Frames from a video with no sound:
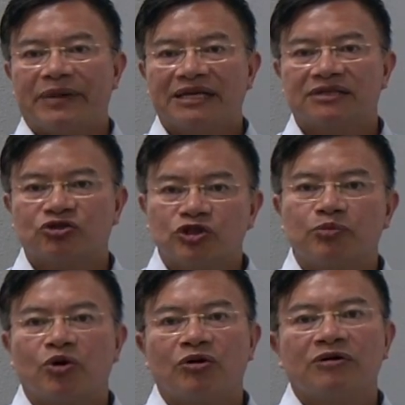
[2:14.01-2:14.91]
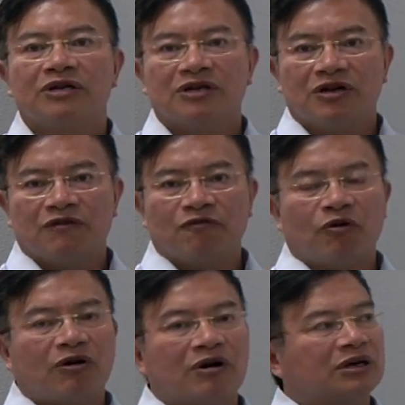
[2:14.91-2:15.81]
best suitable
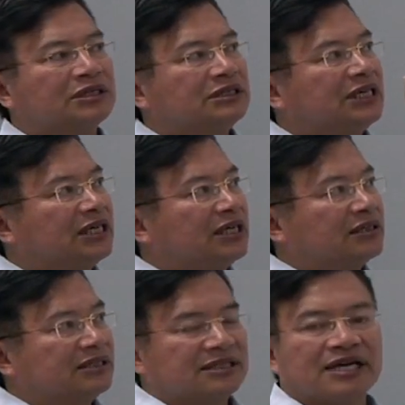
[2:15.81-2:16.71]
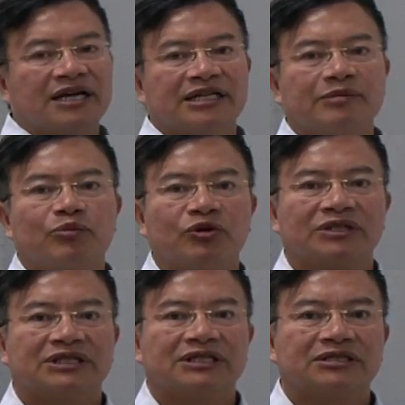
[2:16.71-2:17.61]
for the design input.